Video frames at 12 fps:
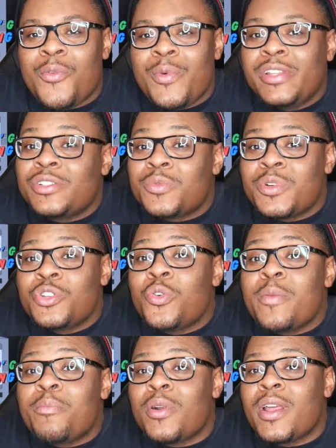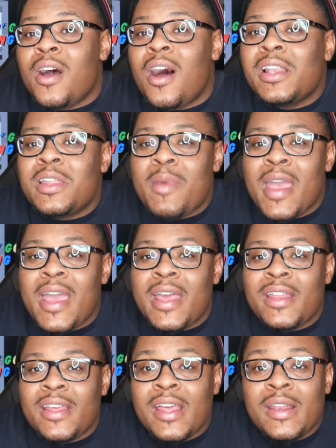We're doing print on
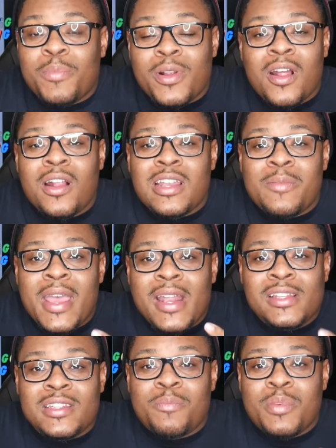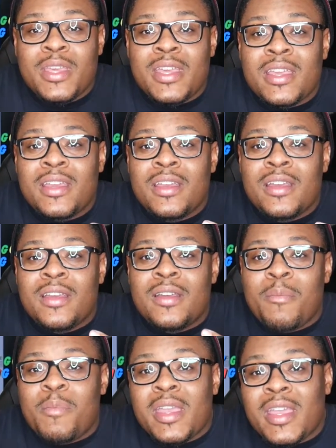demand, and print on demand is a big
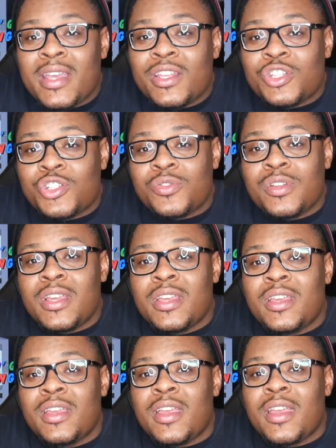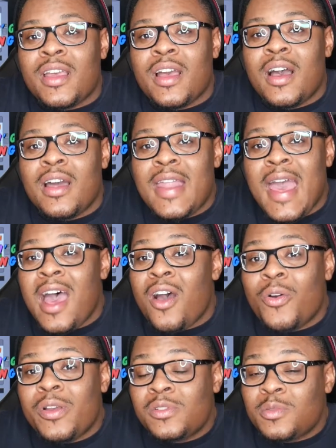industry.
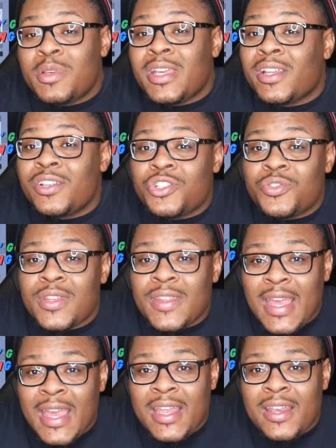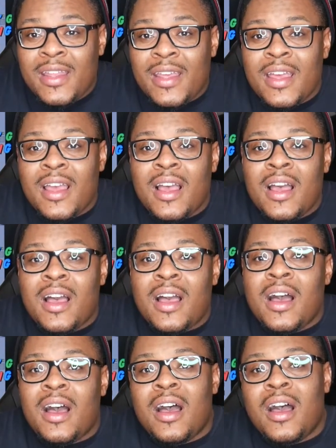Now, it was a big industry then.
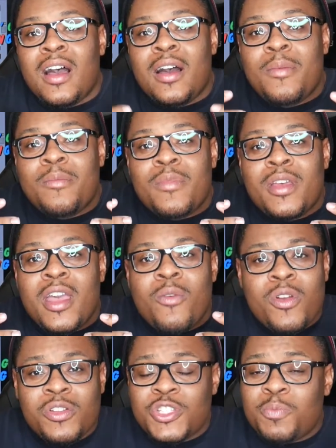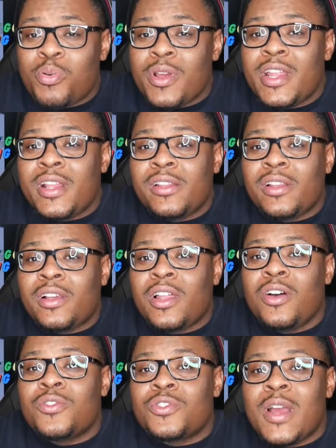And we were just printing
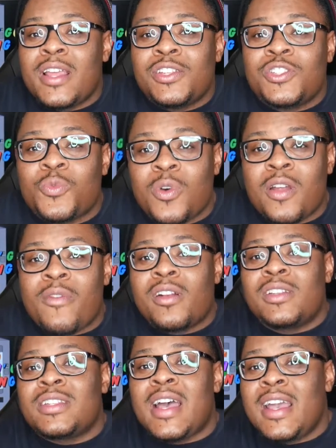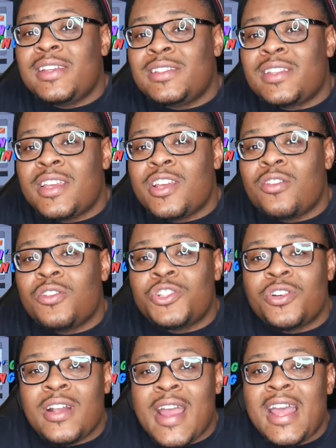clothes, right? This is one of our designs, the hero
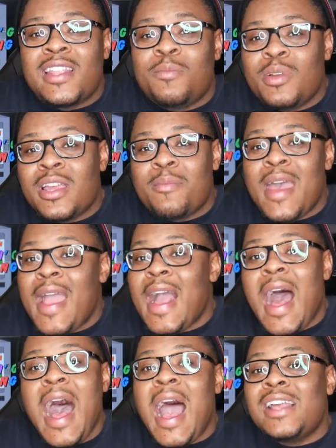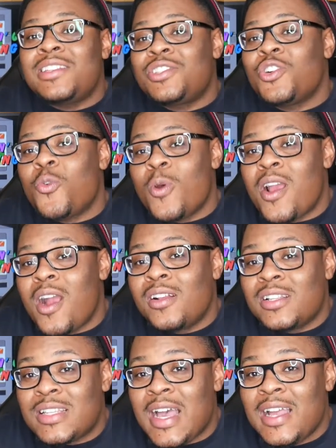shirt. I had to bring it back. I still wear our
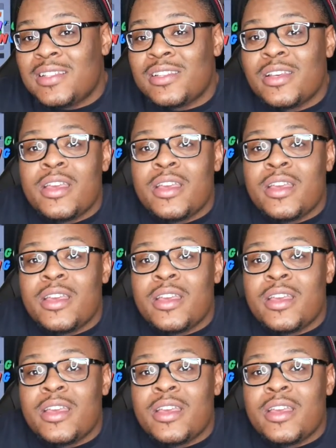designs,